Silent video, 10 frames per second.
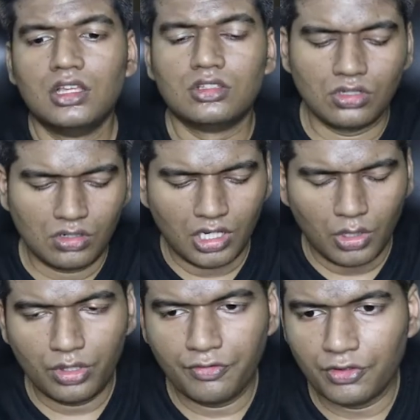So
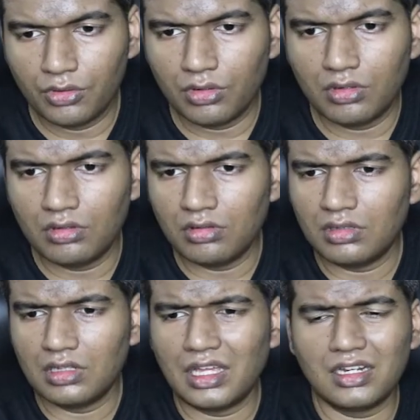now if you
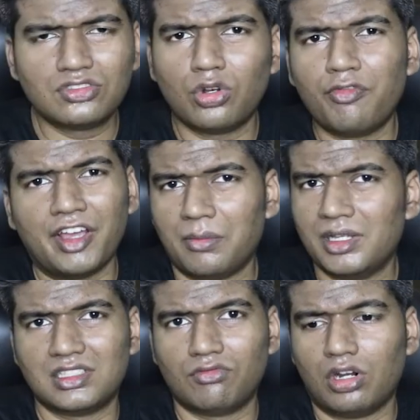there is no
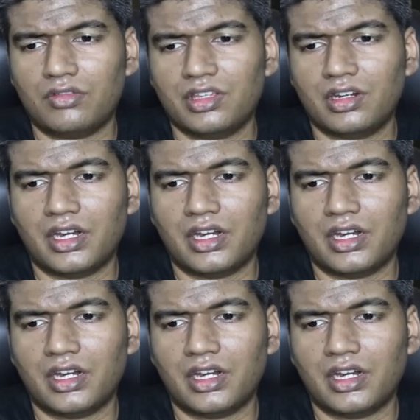Firebase involved here,